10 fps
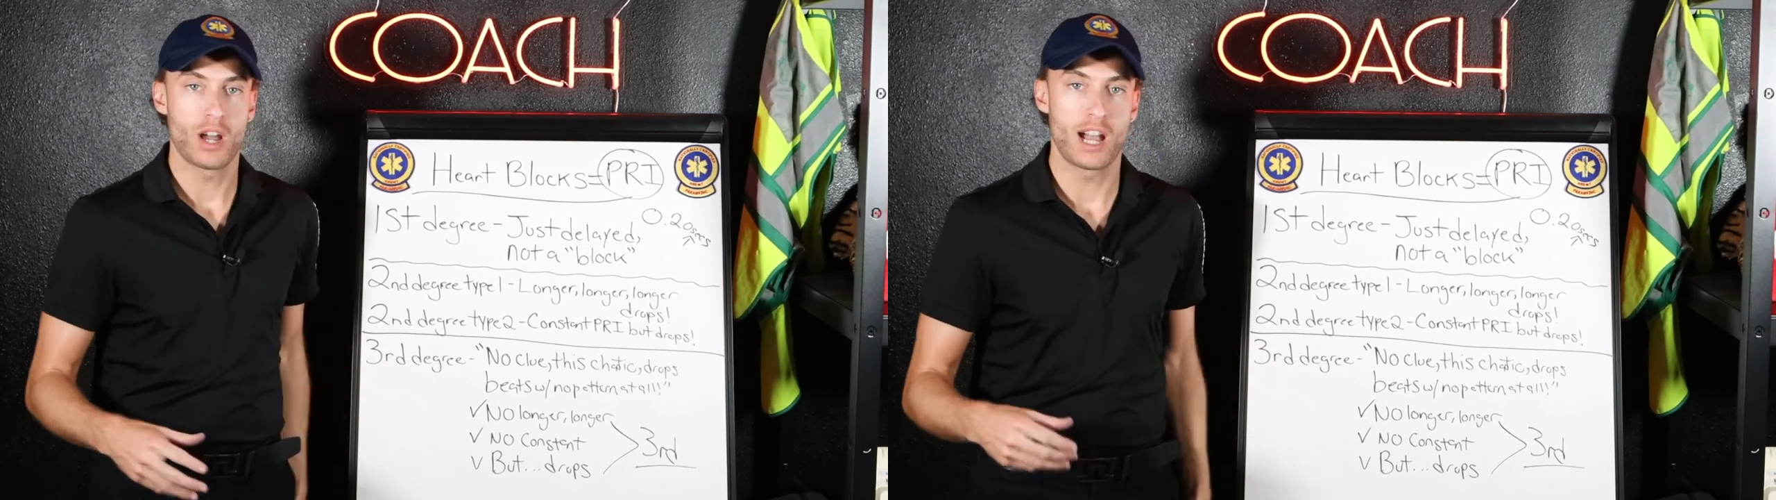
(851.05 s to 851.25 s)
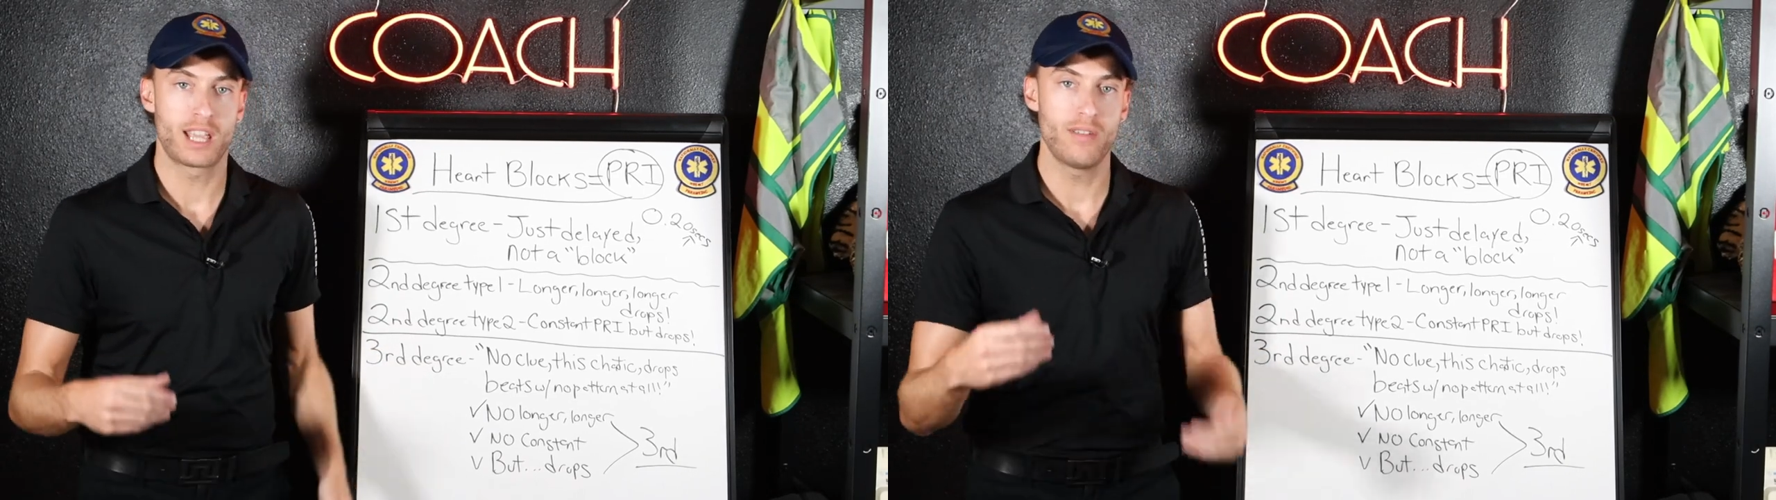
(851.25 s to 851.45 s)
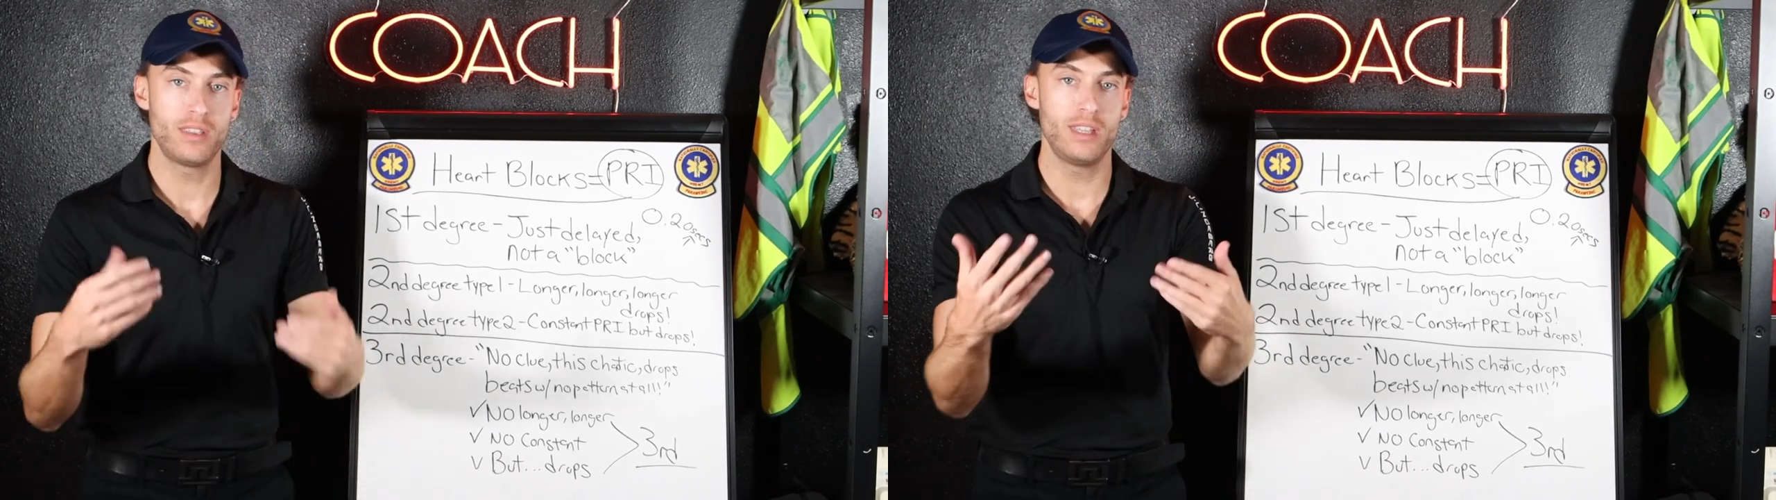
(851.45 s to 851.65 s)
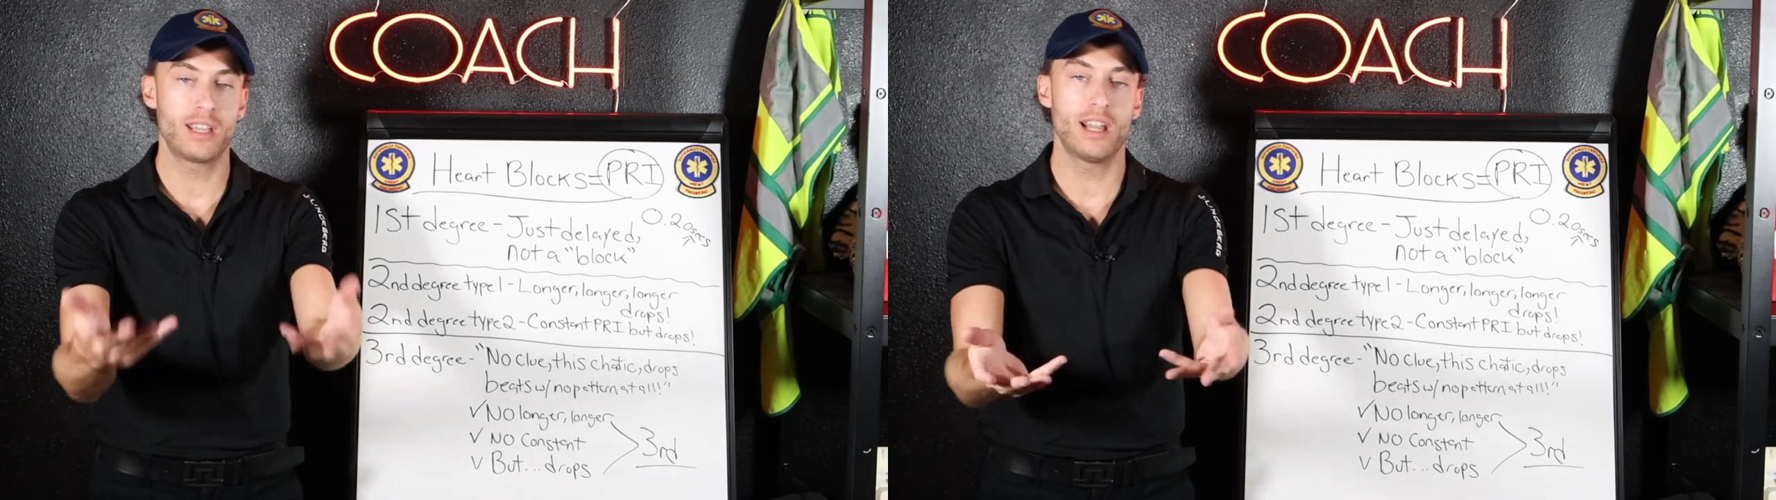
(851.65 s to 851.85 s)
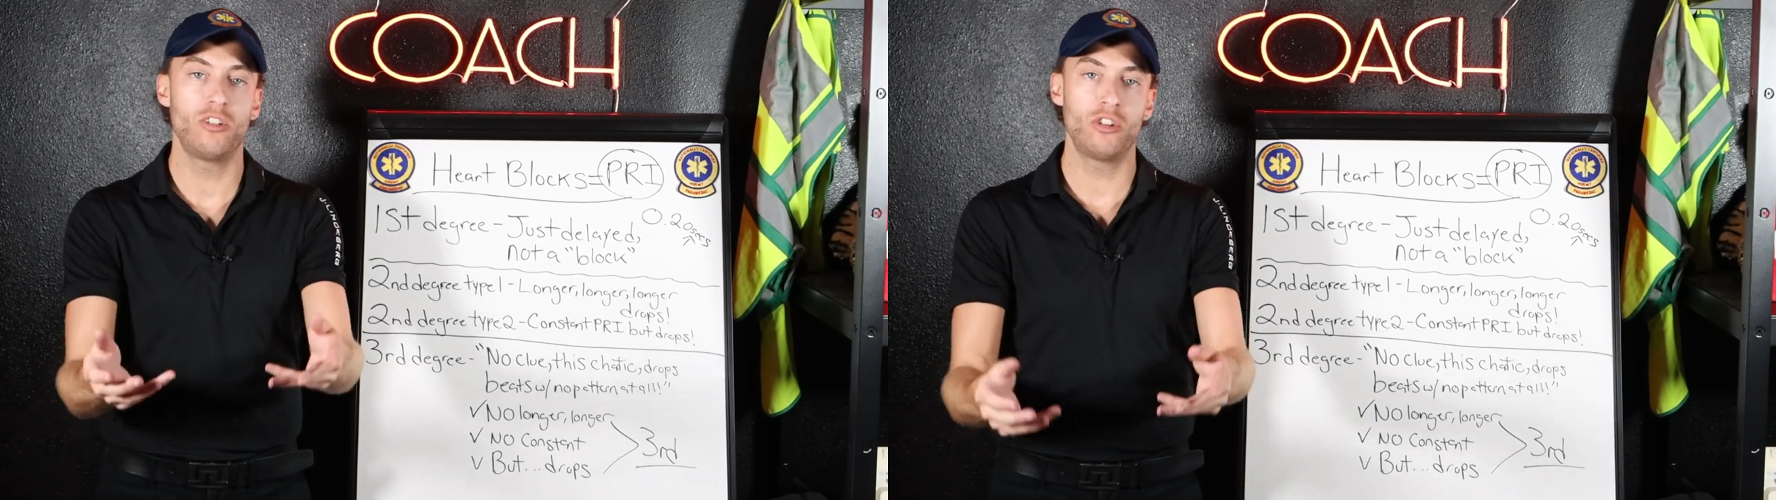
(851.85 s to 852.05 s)
I give you the
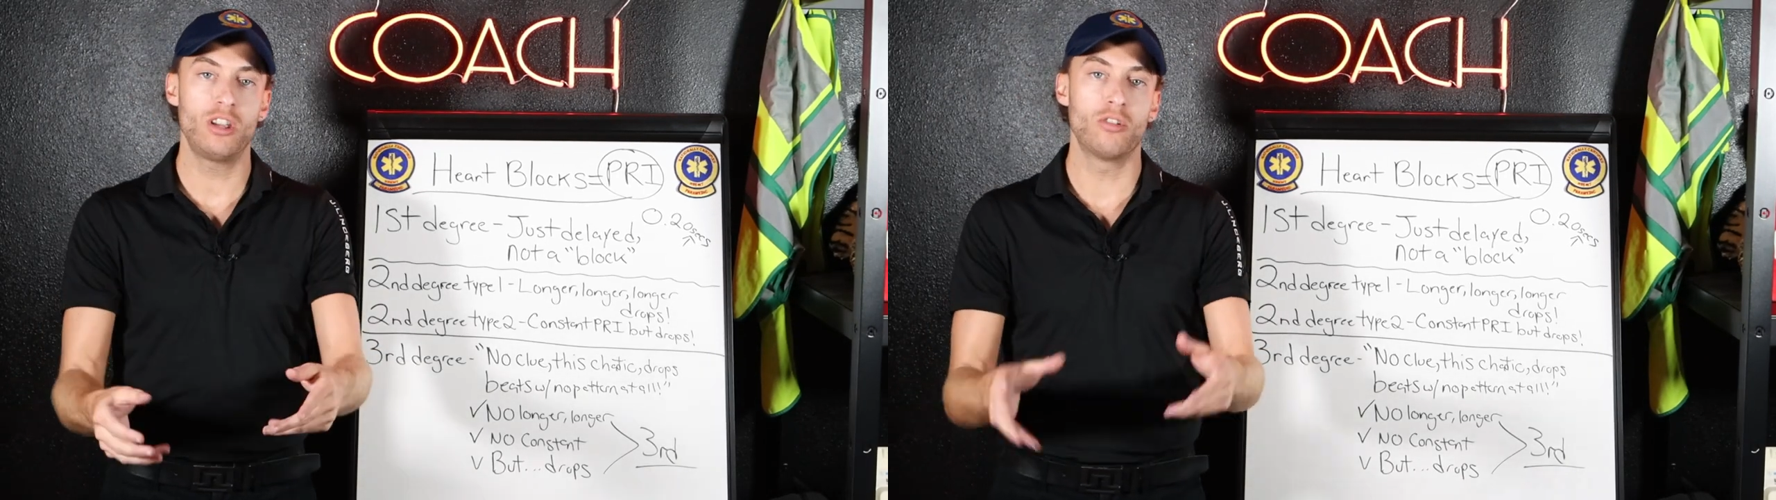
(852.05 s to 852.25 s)
EKG,